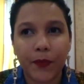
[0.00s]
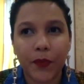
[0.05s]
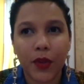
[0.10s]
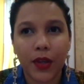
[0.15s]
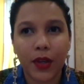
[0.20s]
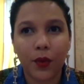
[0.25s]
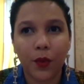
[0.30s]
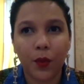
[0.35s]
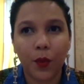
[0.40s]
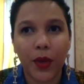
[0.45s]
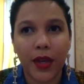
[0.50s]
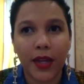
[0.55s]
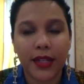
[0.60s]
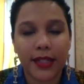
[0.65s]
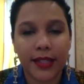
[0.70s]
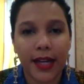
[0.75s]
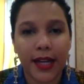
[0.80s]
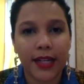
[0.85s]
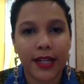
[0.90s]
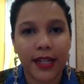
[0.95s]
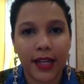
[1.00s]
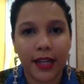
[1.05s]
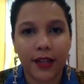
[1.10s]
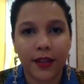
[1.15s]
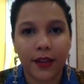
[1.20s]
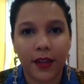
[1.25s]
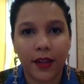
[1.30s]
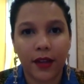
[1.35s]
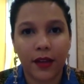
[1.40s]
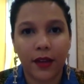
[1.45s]
we decided to end
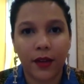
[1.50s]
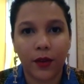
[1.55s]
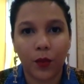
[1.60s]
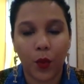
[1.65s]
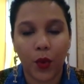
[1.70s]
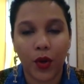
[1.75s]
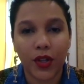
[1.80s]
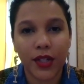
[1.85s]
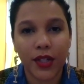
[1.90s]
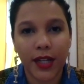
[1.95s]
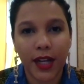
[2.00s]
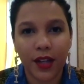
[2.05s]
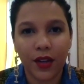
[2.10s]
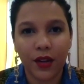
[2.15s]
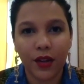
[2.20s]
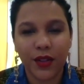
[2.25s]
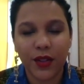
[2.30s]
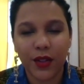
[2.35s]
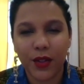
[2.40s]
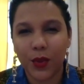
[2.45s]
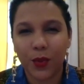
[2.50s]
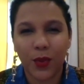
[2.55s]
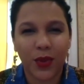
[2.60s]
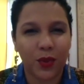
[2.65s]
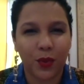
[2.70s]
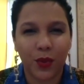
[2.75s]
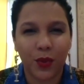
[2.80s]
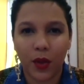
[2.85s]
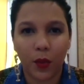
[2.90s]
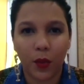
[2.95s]
the work together because it just
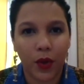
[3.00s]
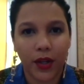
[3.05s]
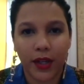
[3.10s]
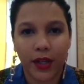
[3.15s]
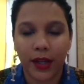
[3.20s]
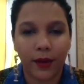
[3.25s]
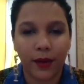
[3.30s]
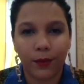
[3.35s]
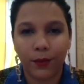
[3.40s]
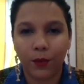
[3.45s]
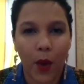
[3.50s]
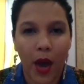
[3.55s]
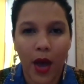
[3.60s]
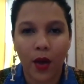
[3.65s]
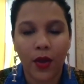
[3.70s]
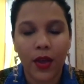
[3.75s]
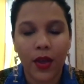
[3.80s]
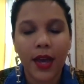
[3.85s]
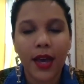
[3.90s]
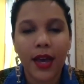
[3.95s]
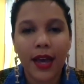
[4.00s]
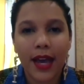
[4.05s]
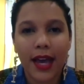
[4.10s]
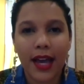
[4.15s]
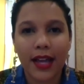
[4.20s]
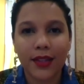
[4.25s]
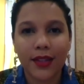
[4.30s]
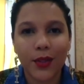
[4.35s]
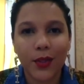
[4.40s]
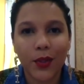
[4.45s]
wasn't really working well.
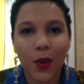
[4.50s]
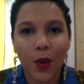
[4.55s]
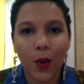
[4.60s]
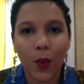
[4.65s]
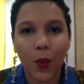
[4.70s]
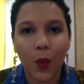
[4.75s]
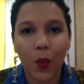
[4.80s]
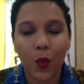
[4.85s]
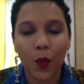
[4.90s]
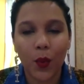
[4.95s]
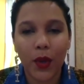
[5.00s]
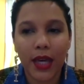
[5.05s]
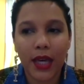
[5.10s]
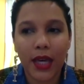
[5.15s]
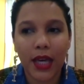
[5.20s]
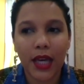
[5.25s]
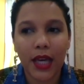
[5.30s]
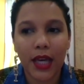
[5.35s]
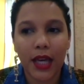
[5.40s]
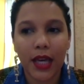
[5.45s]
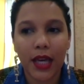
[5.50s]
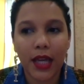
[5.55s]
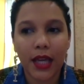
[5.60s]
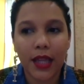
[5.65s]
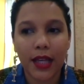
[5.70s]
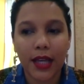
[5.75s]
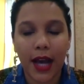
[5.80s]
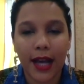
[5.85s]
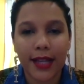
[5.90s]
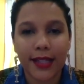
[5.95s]
And so
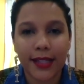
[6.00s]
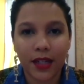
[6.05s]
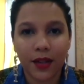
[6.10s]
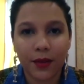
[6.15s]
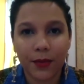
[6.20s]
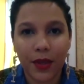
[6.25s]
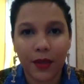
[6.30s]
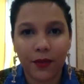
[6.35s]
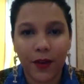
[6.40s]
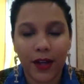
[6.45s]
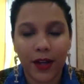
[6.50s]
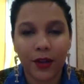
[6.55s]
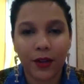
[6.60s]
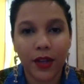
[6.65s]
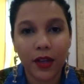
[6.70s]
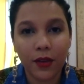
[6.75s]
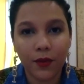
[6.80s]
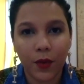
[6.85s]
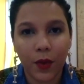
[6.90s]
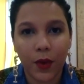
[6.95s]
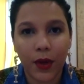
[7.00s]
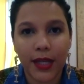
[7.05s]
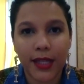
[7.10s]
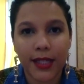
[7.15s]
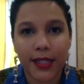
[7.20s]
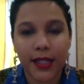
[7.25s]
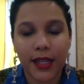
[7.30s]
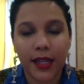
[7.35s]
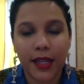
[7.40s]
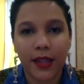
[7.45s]
I sent him the final
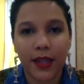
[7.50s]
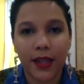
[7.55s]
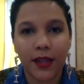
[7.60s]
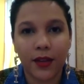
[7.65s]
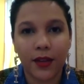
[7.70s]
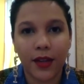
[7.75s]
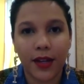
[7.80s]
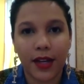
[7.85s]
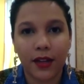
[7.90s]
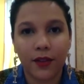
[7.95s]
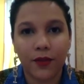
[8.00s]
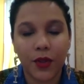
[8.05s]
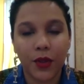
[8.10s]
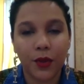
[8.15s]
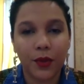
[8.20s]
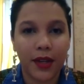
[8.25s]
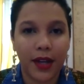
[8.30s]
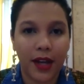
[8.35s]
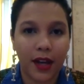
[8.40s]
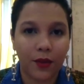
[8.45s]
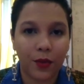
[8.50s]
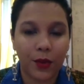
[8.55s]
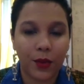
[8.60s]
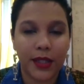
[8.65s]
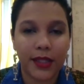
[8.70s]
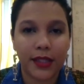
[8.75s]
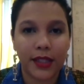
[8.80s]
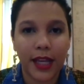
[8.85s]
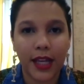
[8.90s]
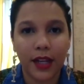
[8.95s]
invoice, and then kind of 2.5
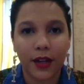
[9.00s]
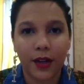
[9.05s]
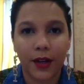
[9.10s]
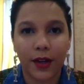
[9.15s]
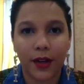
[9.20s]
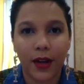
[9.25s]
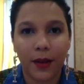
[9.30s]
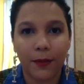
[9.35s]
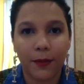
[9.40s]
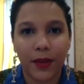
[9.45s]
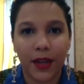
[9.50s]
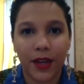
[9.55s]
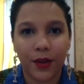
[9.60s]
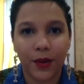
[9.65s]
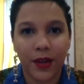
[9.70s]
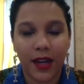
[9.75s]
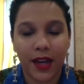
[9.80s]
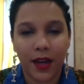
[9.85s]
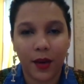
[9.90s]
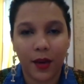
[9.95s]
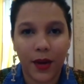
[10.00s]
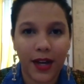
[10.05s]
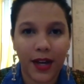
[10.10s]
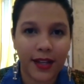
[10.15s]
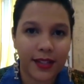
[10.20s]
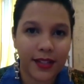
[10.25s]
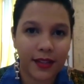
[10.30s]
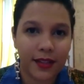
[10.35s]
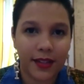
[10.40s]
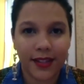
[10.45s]
weeks later, I'm like, okay, why
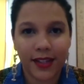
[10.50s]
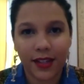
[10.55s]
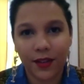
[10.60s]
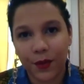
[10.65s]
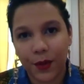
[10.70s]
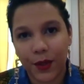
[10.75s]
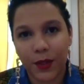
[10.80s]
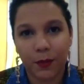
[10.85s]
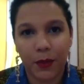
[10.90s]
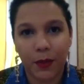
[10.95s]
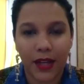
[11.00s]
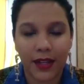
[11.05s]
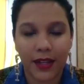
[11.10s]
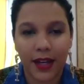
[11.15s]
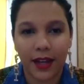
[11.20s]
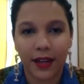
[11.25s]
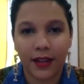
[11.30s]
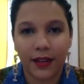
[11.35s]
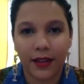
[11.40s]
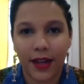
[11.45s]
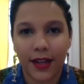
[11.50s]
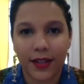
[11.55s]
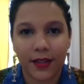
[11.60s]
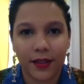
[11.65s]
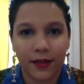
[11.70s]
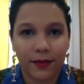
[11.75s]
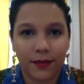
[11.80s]
isn't this invoice paid yet? He hasn't